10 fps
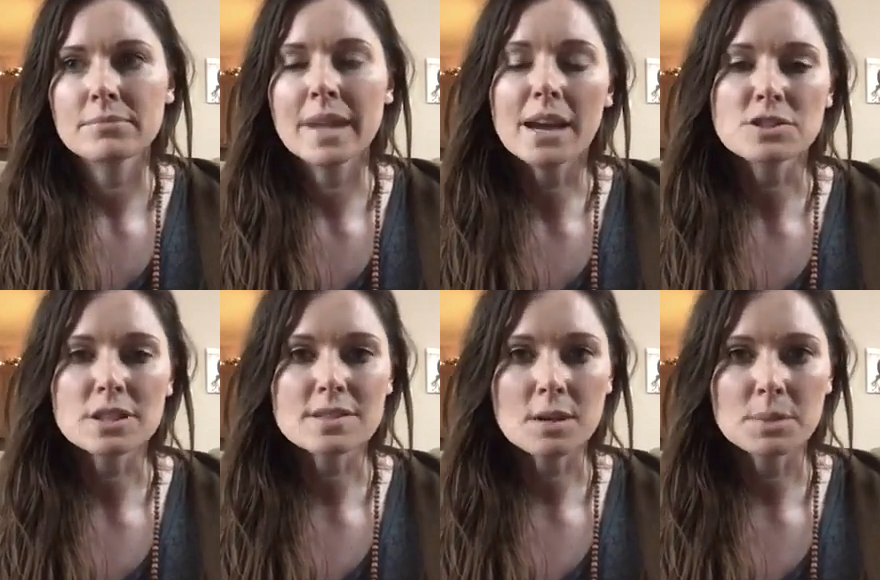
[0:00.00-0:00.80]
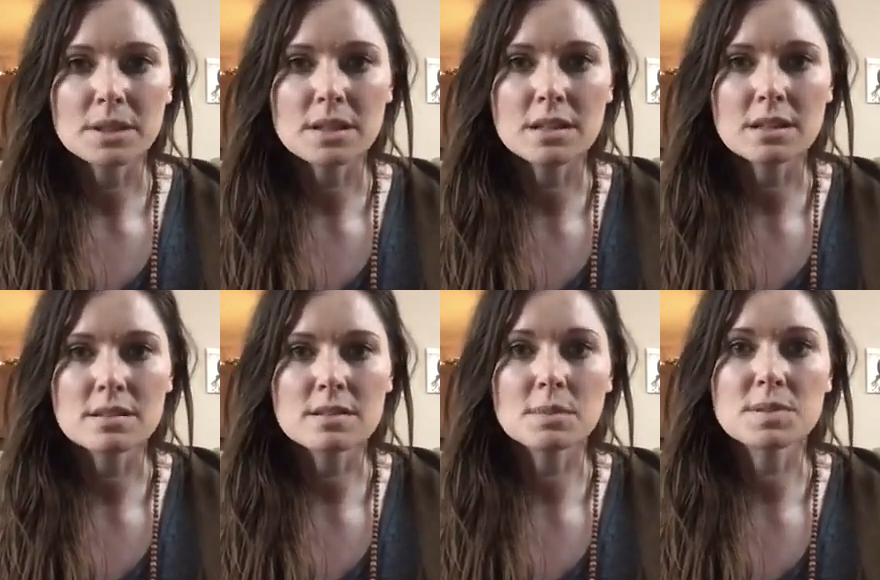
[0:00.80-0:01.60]
Nash gets up and
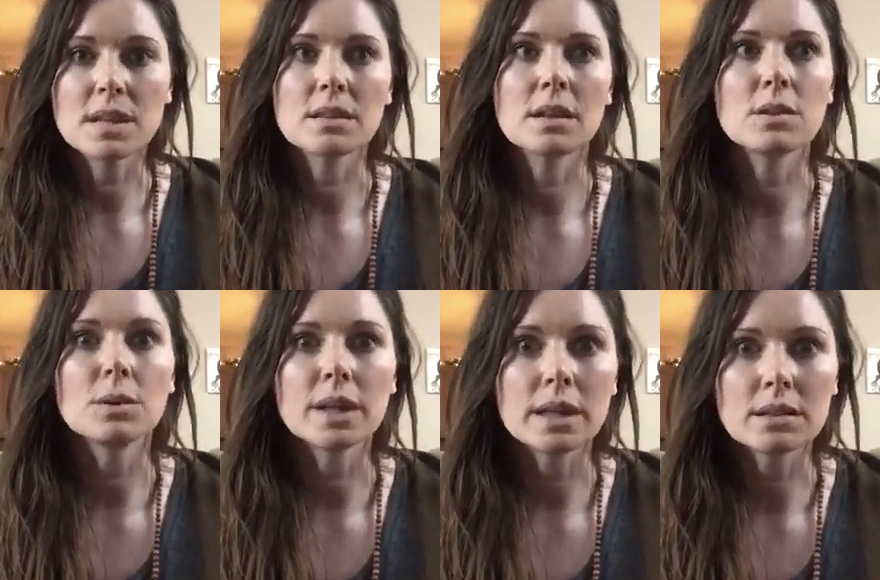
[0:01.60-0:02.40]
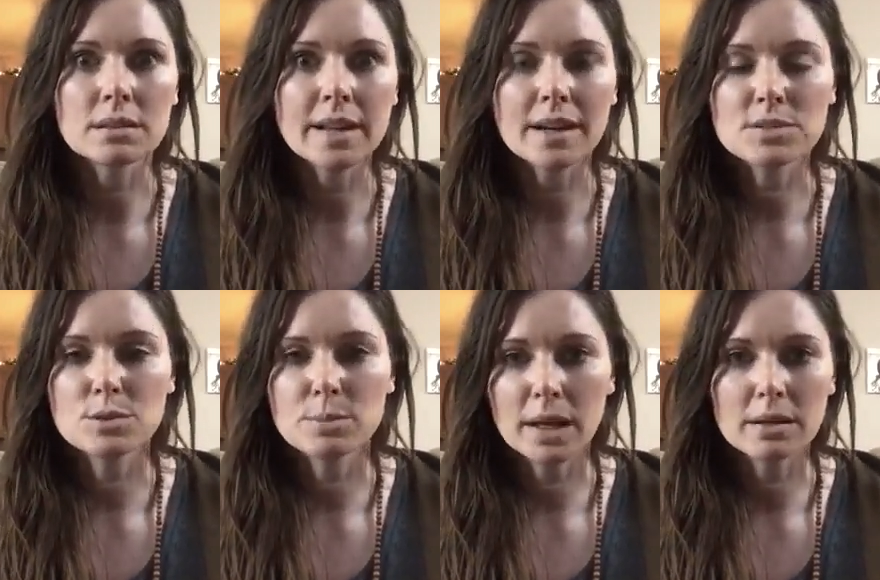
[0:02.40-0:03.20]
he's upset that Nola ate the last
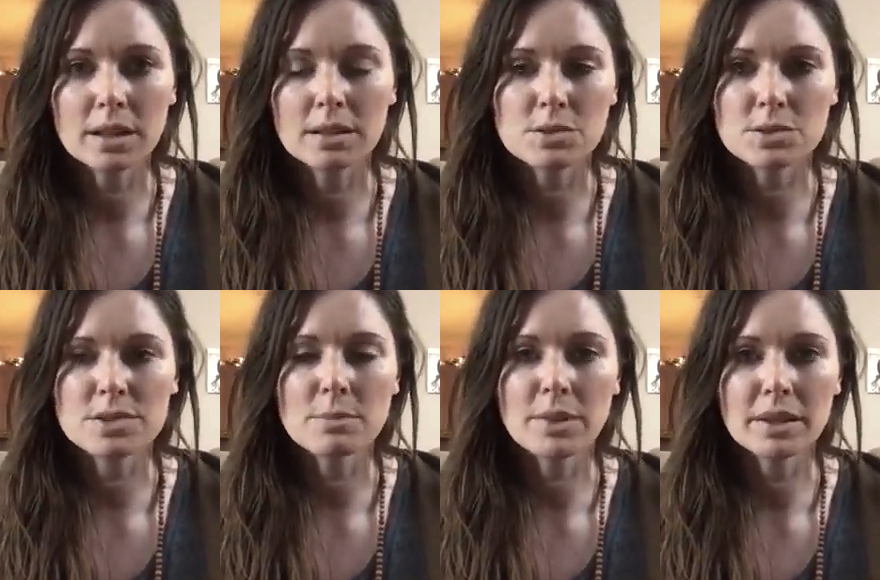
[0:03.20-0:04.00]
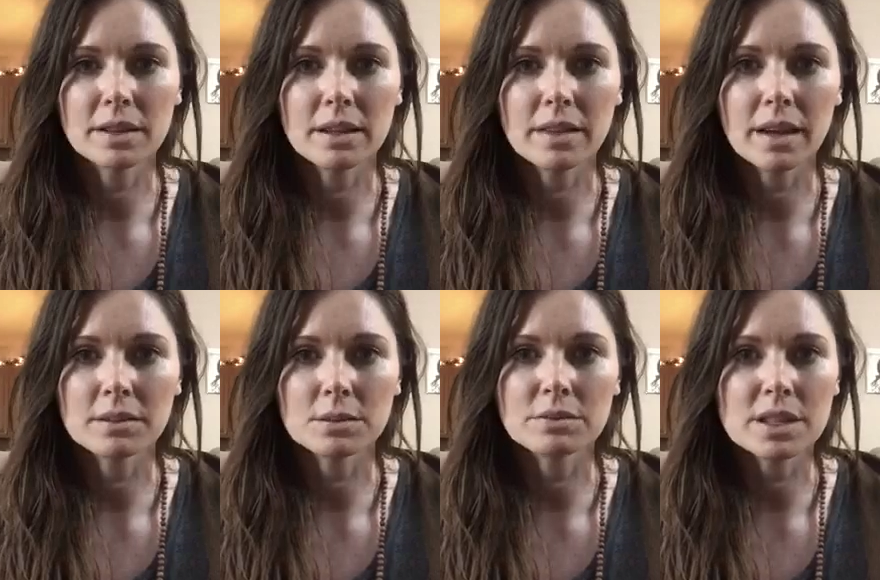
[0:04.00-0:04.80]
two pancakes or something like
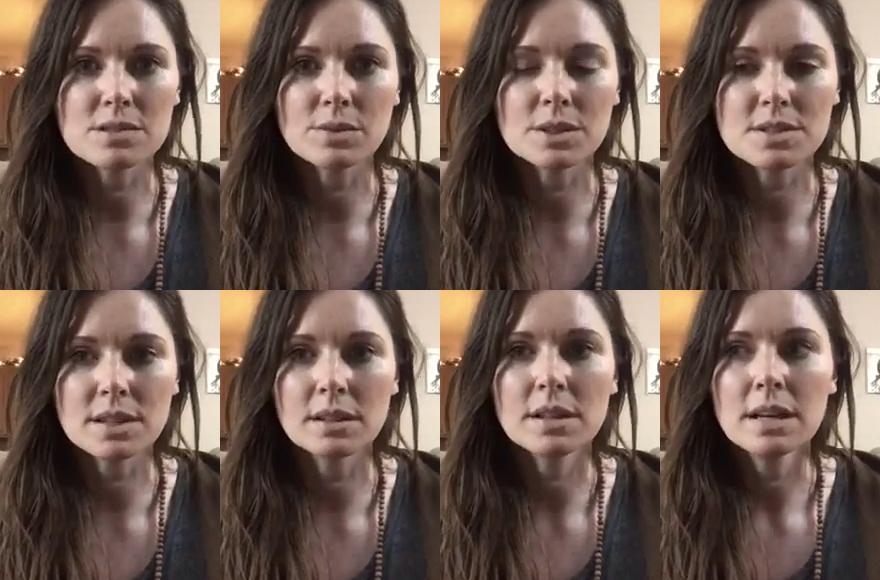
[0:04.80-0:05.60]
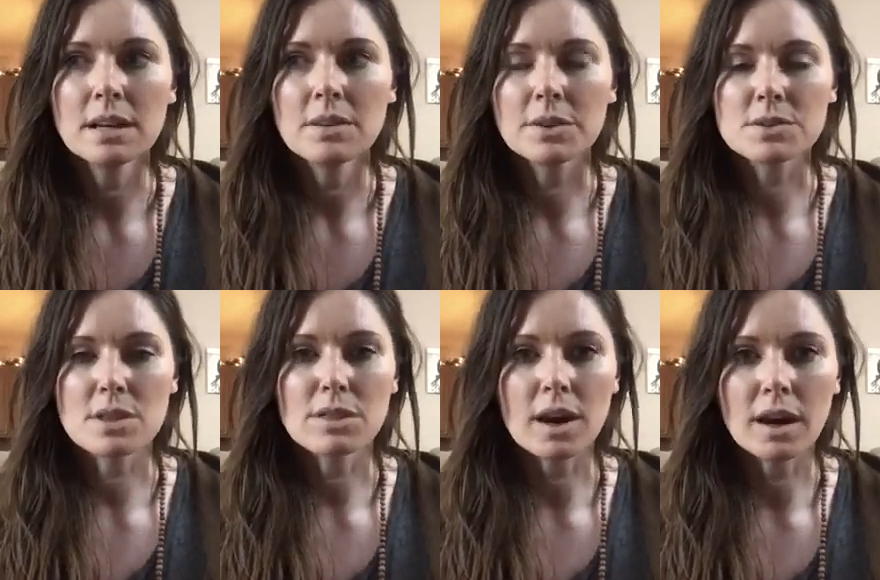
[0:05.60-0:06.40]
that, or vice versa. There's the
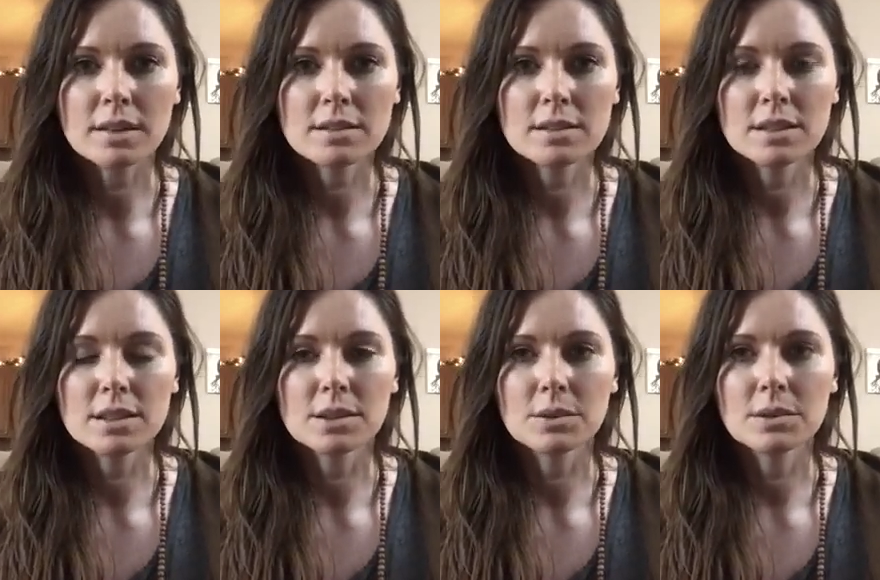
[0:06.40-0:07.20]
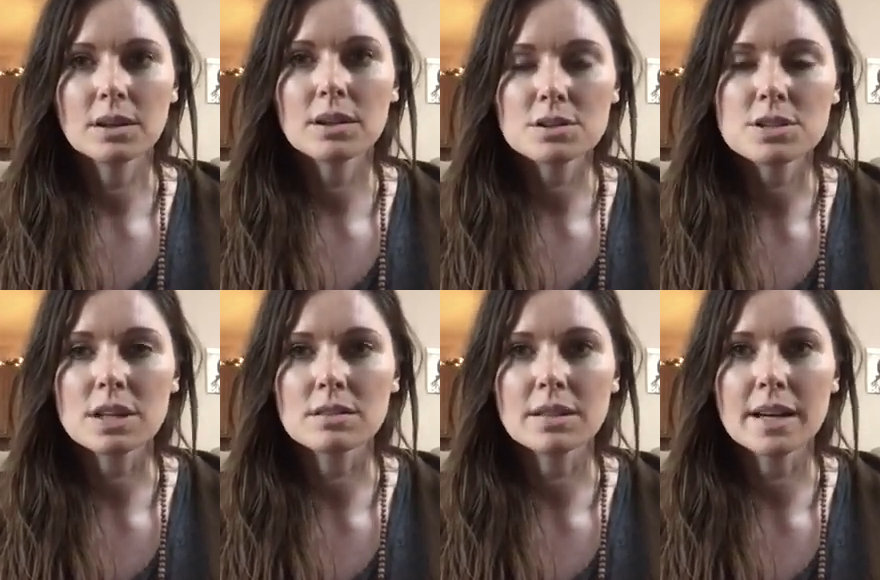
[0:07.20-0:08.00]
thought, oh, she
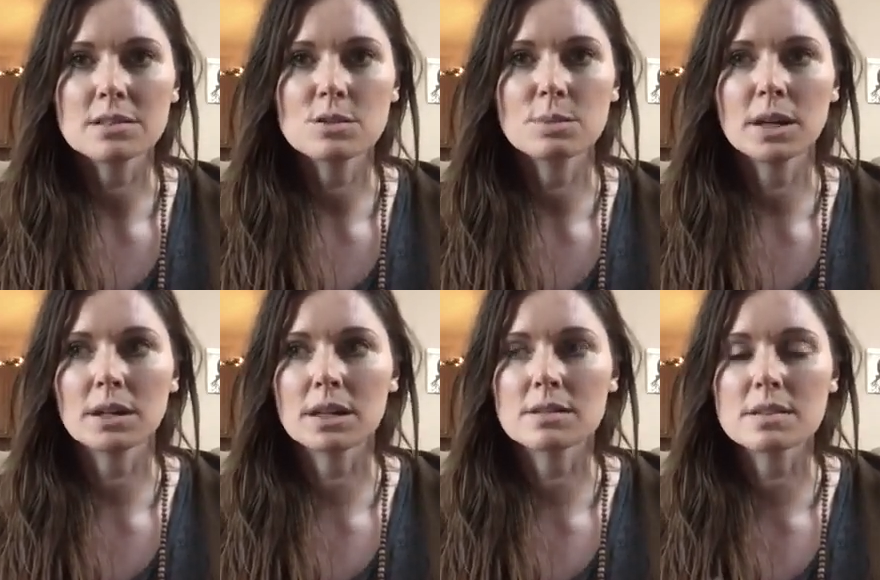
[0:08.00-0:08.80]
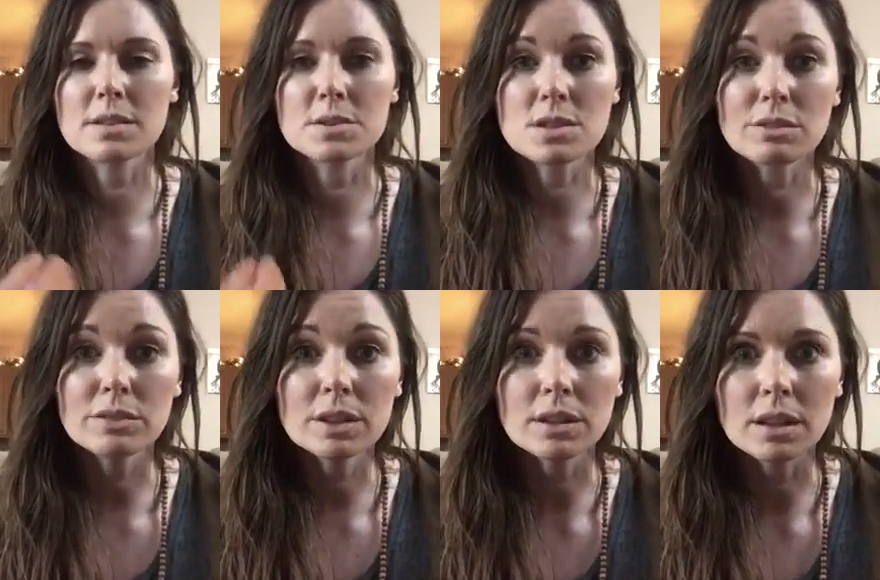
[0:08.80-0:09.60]
ate the last two pancakes. And then there's the
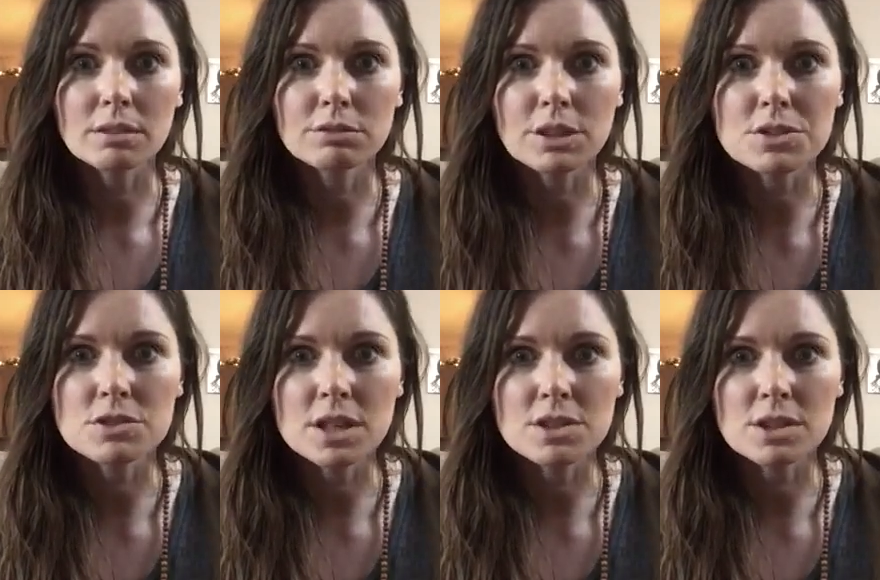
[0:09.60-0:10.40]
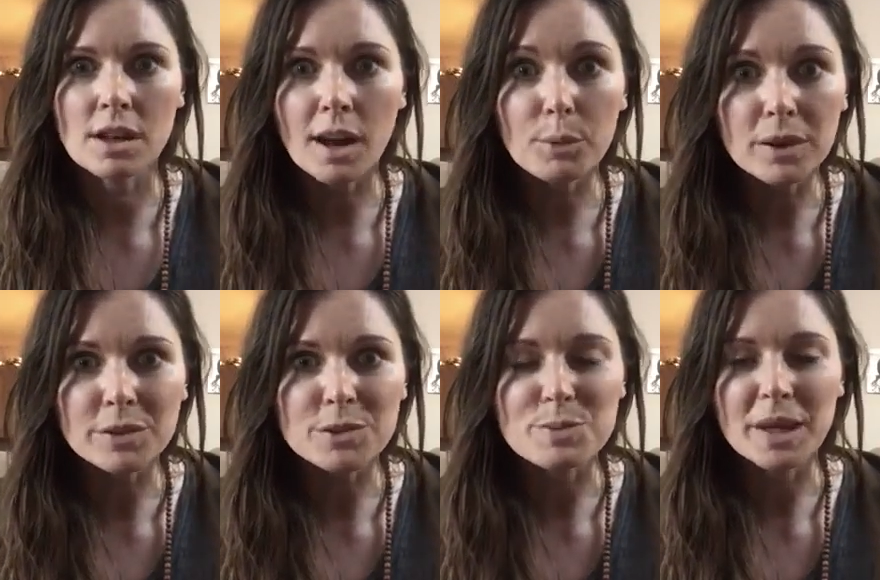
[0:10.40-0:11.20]
feeling, frustration. I wanted
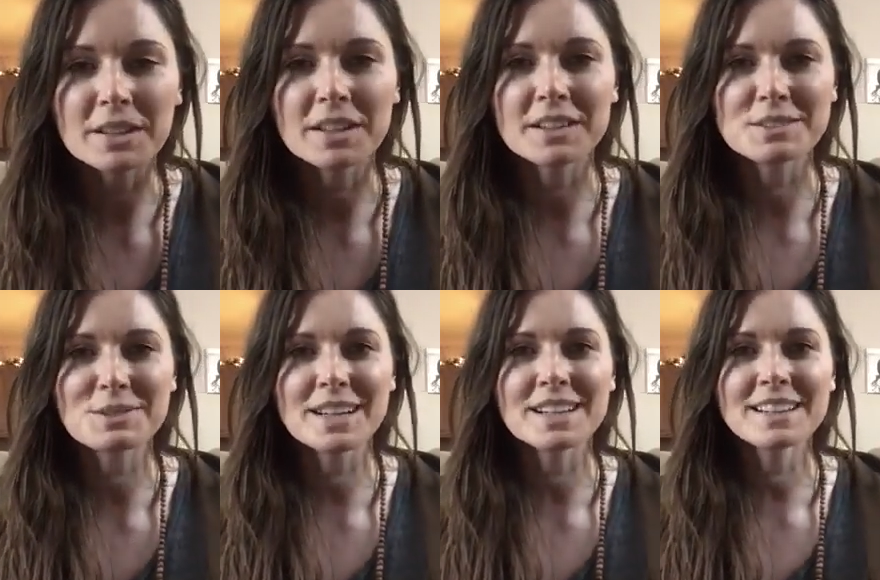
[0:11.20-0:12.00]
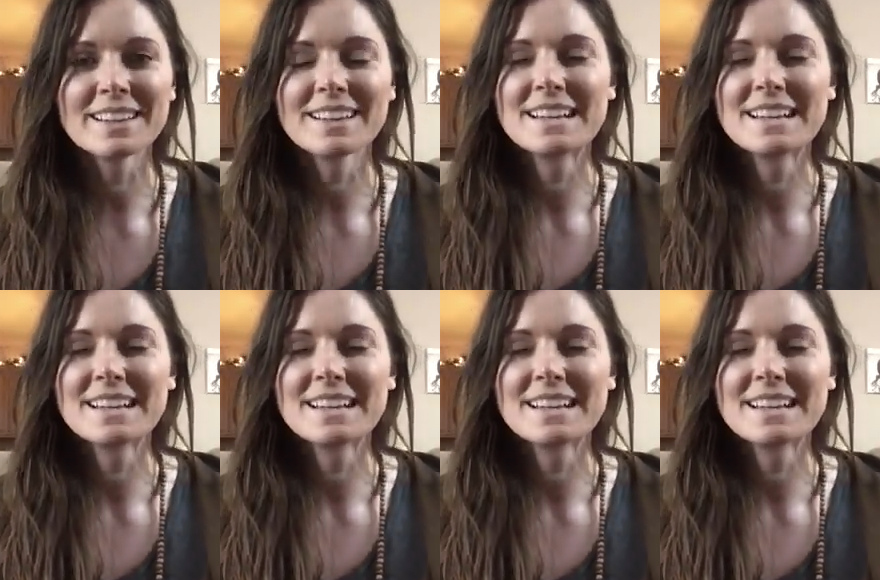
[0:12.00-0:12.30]
those pancakes, right?